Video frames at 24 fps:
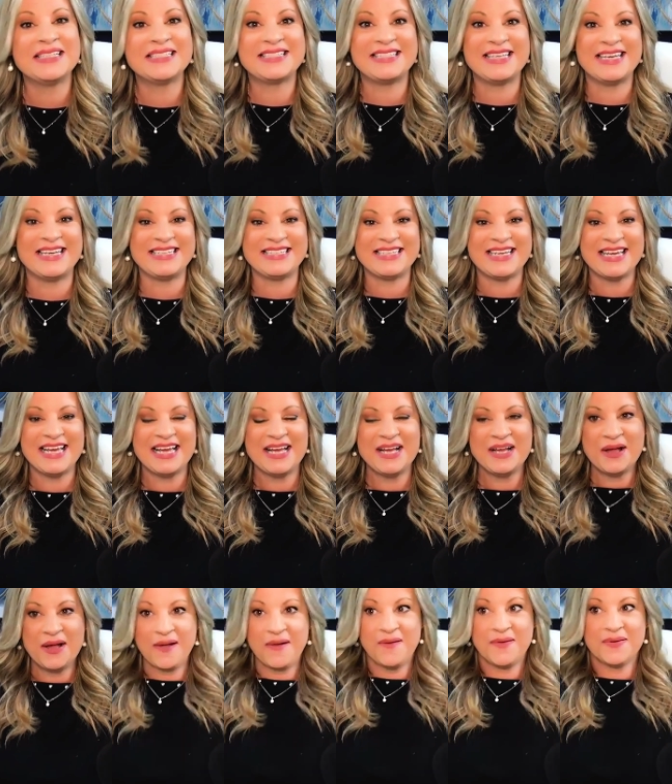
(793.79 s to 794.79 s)
I said,
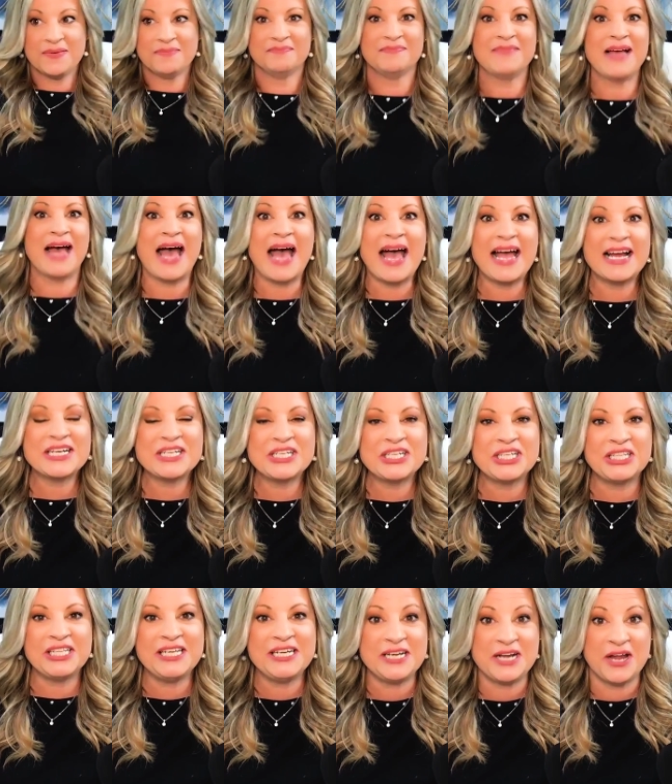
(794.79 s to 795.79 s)

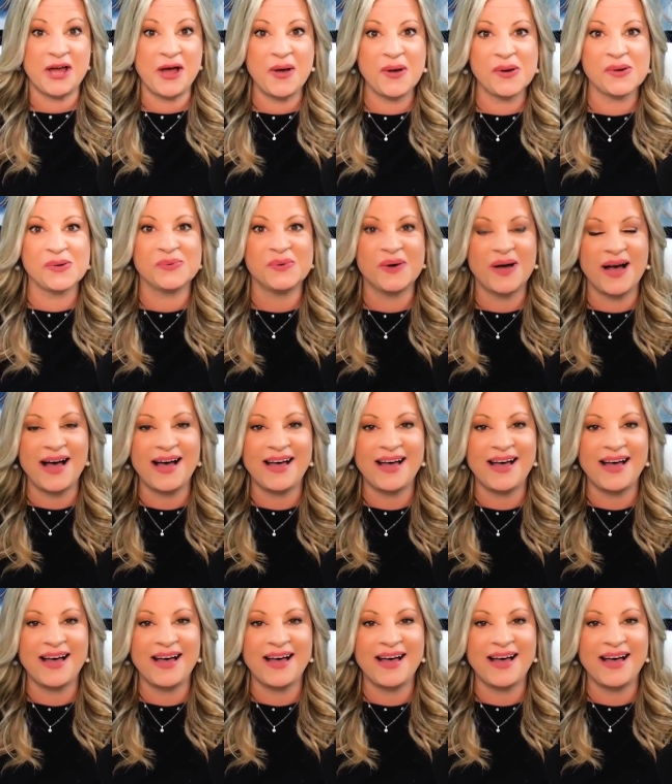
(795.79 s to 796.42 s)
actually, no,